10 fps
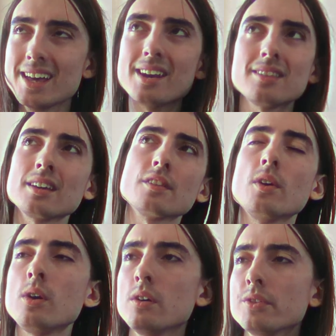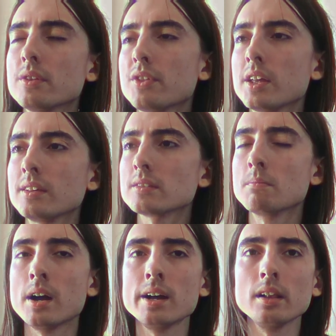And I think of all the things in
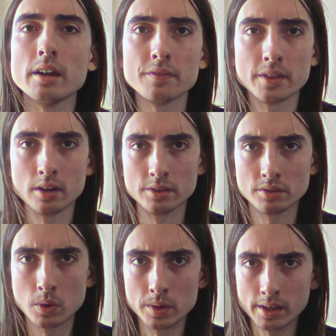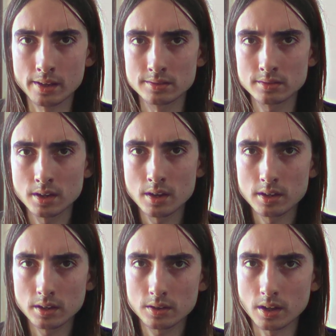my life that aren't going as,
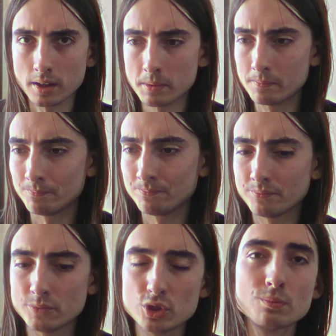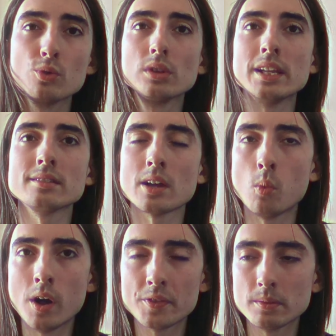smoothly as I
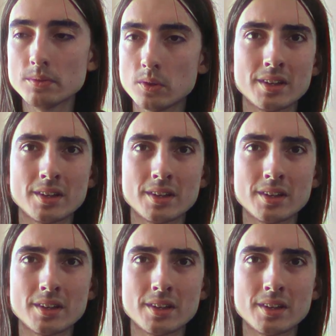want them to.